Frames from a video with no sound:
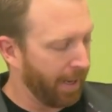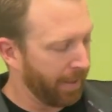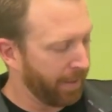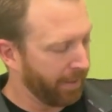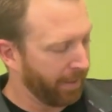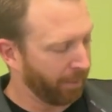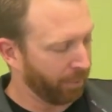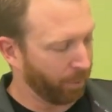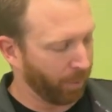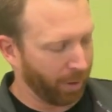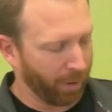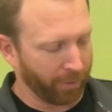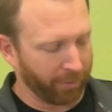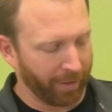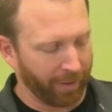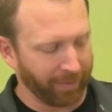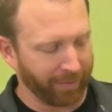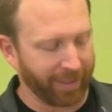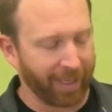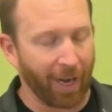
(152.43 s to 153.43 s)
This one also
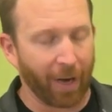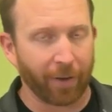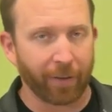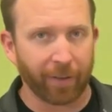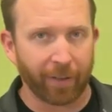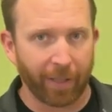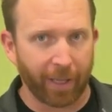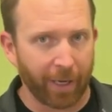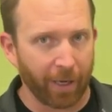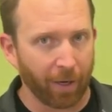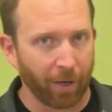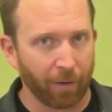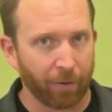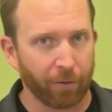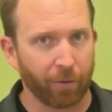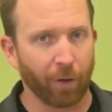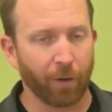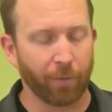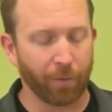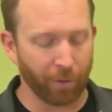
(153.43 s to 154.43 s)
has a calculator,
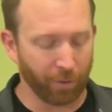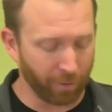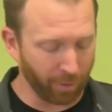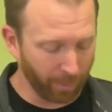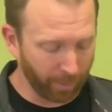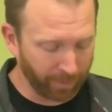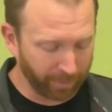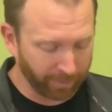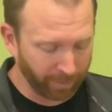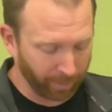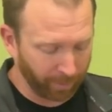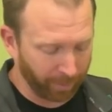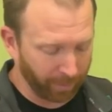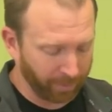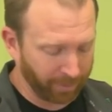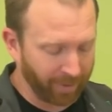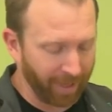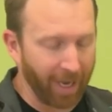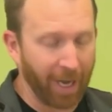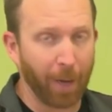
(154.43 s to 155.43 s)
so if you're doing some of
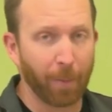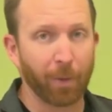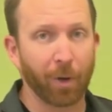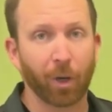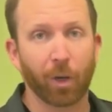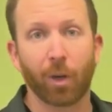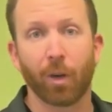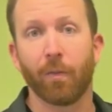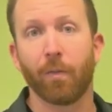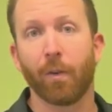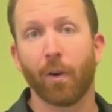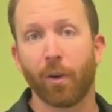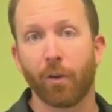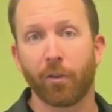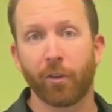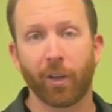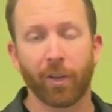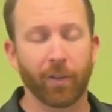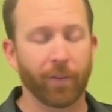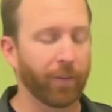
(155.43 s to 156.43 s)
those diameter
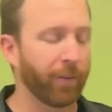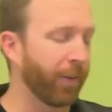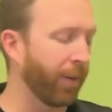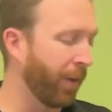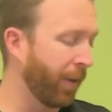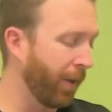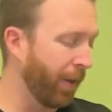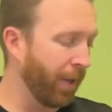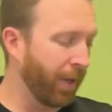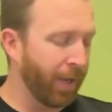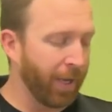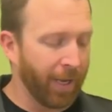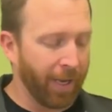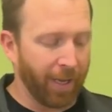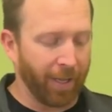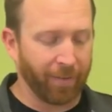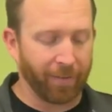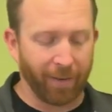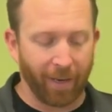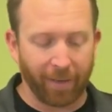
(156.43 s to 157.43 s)
conversions,
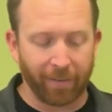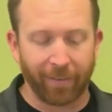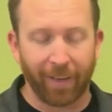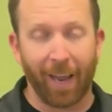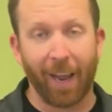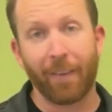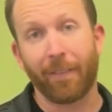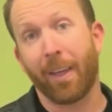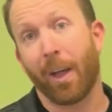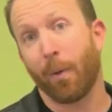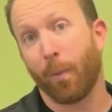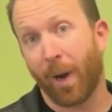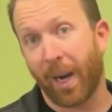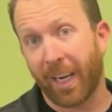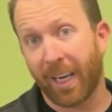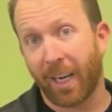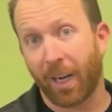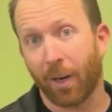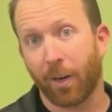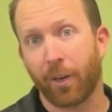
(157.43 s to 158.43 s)
it's nice to have that right
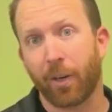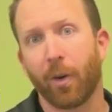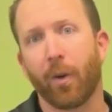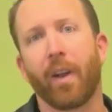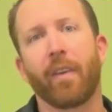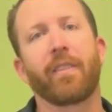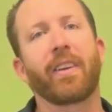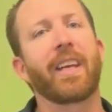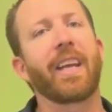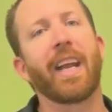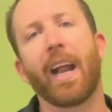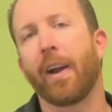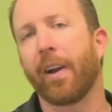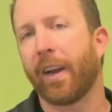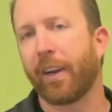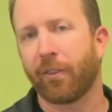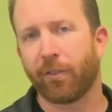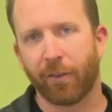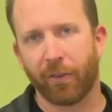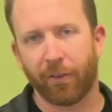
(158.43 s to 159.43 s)
here. You don't have to get out
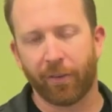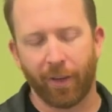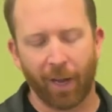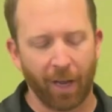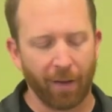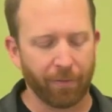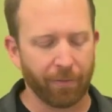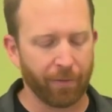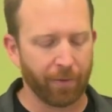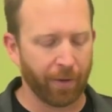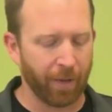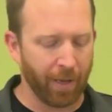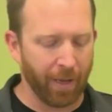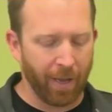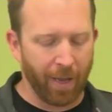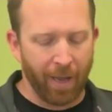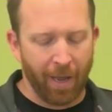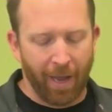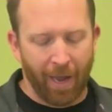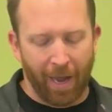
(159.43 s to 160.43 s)
extra stuff.
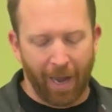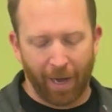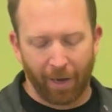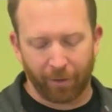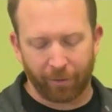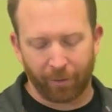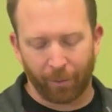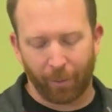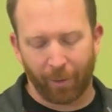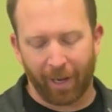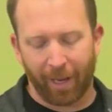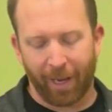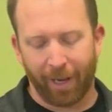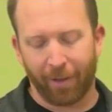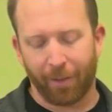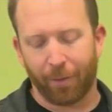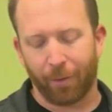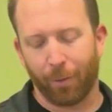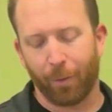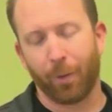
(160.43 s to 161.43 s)
I also went ahead
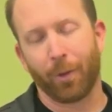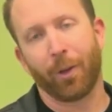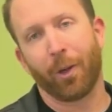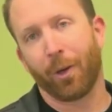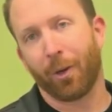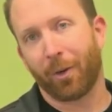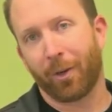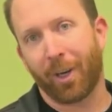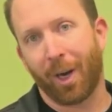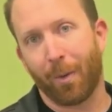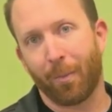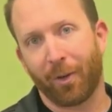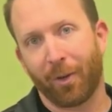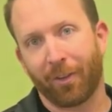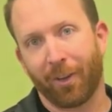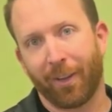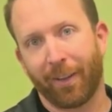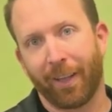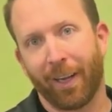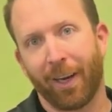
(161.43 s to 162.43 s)
and threw a little
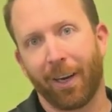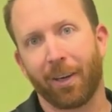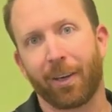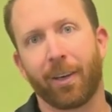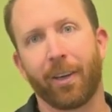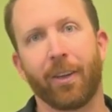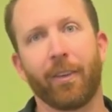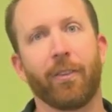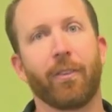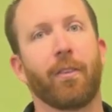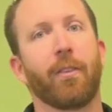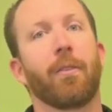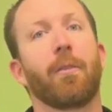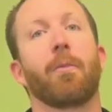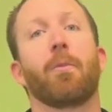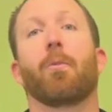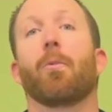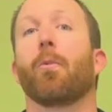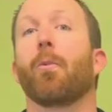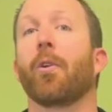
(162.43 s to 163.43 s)
compass on there because
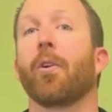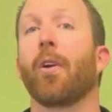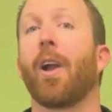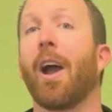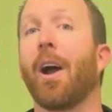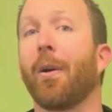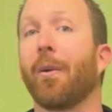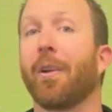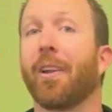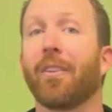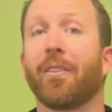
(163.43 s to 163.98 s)
when you're out